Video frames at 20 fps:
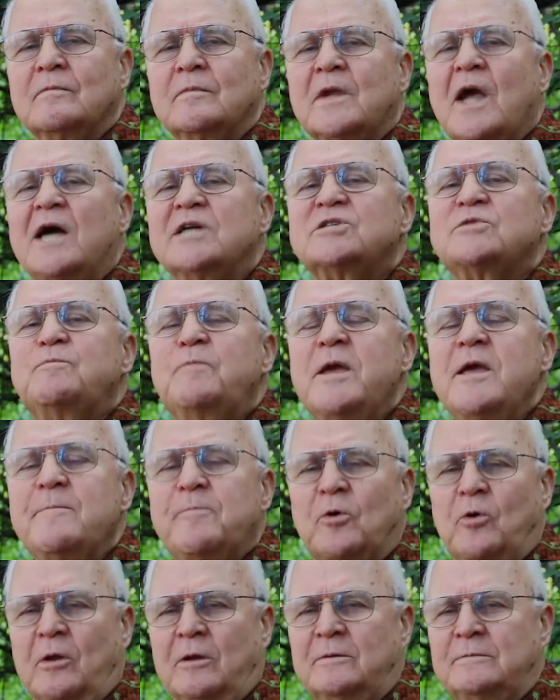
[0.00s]
God's
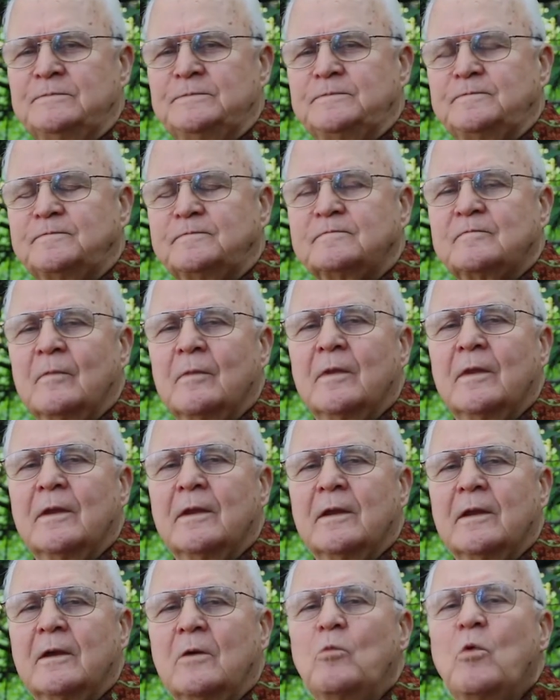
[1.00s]
people
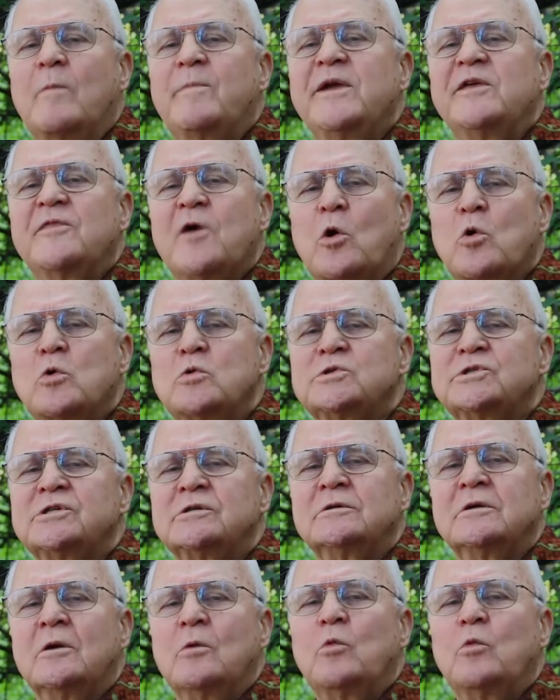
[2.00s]
will be those